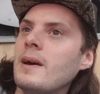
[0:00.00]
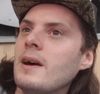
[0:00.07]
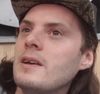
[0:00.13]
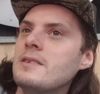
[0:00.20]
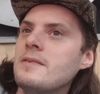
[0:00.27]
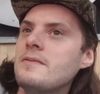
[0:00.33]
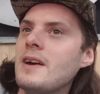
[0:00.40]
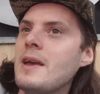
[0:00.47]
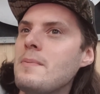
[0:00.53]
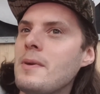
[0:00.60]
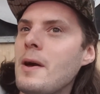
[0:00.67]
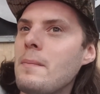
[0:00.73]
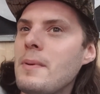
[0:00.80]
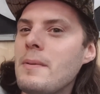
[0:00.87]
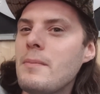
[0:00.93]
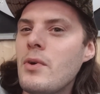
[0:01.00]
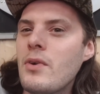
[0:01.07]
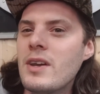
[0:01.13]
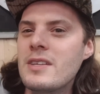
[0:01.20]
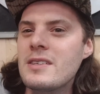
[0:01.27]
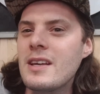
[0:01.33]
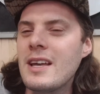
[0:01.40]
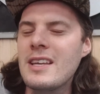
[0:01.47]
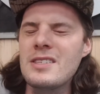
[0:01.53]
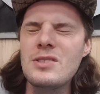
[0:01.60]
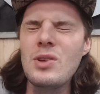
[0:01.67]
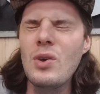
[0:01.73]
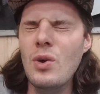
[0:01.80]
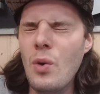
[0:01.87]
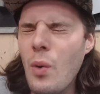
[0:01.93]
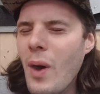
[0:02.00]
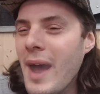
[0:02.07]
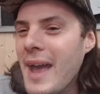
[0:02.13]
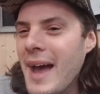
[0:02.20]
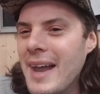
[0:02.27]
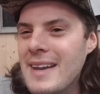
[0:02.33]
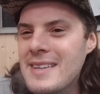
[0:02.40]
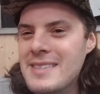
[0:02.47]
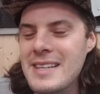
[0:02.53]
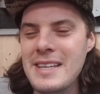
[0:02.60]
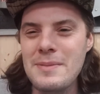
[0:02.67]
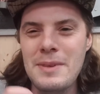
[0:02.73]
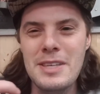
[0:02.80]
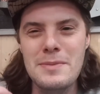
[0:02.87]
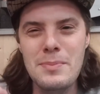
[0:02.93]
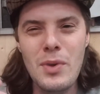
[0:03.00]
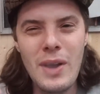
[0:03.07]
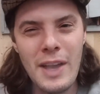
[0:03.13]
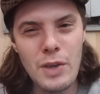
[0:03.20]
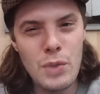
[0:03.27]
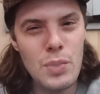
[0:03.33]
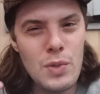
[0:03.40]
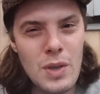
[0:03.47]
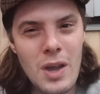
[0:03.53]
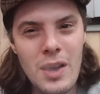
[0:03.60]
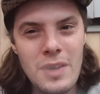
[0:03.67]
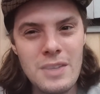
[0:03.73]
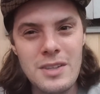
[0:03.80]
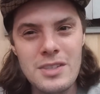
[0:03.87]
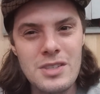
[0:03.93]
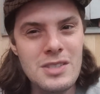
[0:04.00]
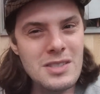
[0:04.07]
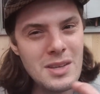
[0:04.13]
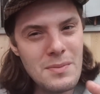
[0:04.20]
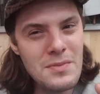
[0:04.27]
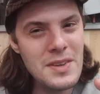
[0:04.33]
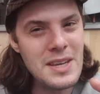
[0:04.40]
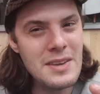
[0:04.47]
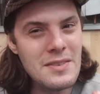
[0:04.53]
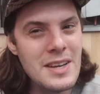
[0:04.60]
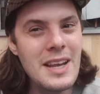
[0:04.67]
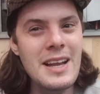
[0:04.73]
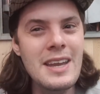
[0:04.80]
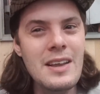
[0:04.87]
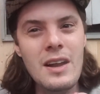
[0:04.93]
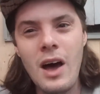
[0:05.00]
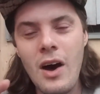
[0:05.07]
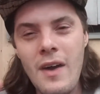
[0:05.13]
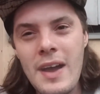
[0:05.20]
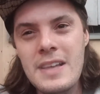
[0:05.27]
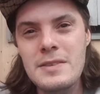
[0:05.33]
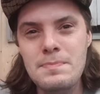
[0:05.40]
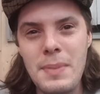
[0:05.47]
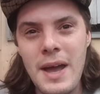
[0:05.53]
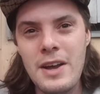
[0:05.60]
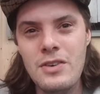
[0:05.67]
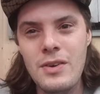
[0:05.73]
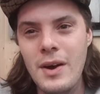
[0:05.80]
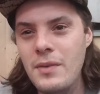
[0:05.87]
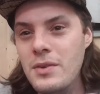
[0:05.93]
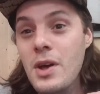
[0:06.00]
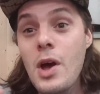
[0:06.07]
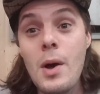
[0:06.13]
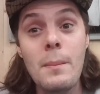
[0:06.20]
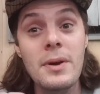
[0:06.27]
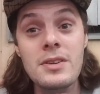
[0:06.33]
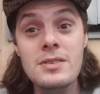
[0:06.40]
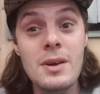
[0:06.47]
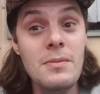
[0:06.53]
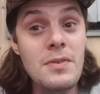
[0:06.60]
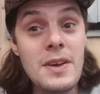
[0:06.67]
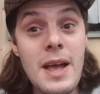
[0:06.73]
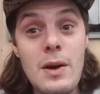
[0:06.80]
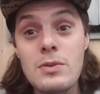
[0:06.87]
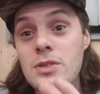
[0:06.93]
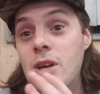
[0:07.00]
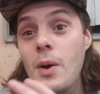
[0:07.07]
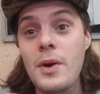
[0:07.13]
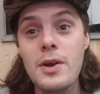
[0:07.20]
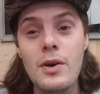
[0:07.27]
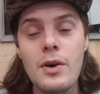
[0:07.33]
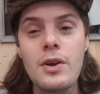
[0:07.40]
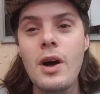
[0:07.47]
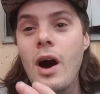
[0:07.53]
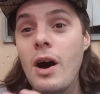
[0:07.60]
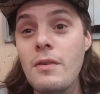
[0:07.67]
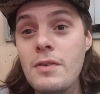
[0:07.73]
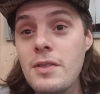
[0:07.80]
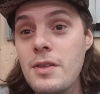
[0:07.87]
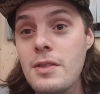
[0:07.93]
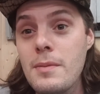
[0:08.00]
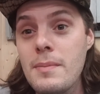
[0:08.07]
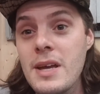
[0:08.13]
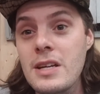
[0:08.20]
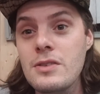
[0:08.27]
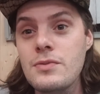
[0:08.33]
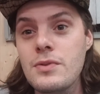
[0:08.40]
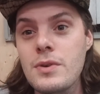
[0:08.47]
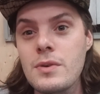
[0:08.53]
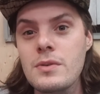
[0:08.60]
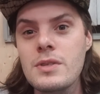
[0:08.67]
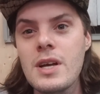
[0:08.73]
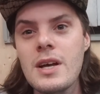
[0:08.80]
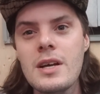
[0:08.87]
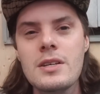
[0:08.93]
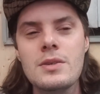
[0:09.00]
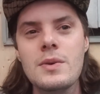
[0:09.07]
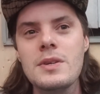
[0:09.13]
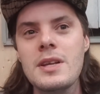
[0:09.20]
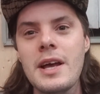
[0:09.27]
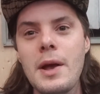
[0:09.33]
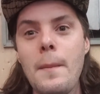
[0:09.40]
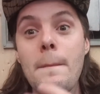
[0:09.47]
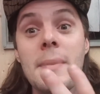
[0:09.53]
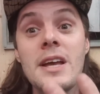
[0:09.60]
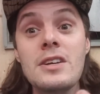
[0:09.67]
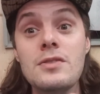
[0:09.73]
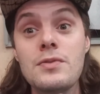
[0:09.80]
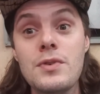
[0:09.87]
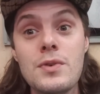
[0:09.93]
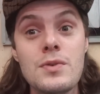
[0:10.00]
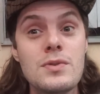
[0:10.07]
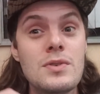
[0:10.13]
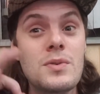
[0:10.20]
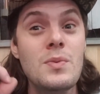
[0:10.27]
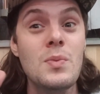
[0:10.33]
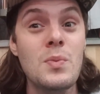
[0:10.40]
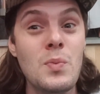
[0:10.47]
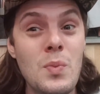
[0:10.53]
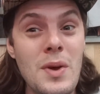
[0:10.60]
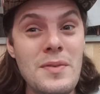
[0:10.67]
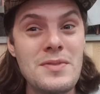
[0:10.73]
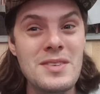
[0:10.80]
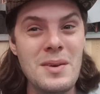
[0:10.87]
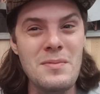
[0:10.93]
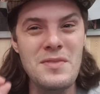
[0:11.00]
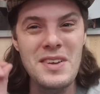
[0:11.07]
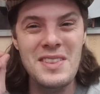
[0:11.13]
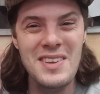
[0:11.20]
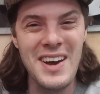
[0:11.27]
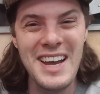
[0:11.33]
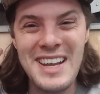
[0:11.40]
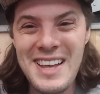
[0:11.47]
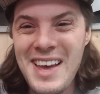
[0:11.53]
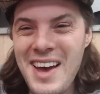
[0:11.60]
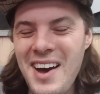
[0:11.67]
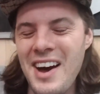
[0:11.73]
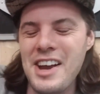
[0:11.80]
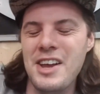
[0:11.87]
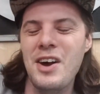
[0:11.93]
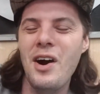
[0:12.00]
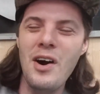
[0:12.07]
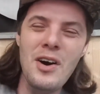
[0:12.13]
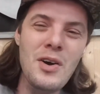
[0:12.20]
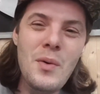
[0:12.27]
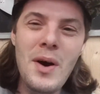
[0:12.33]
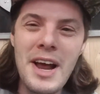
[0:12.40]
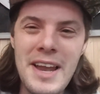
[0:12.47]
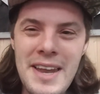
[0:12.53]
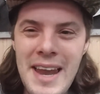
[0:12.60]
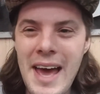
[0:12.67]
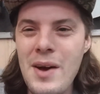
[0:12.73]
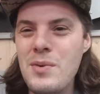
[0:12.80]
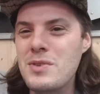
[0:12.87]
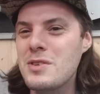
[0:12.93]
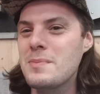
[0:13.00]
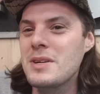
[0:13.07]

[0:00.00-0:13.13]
As I vape it a bit more, it's not quite aniseed, it's more like coolada, just something giving it a little ice background, but something else going on other than the mixed fruits. So it's like a mixed fruits with something that I can't quite nail to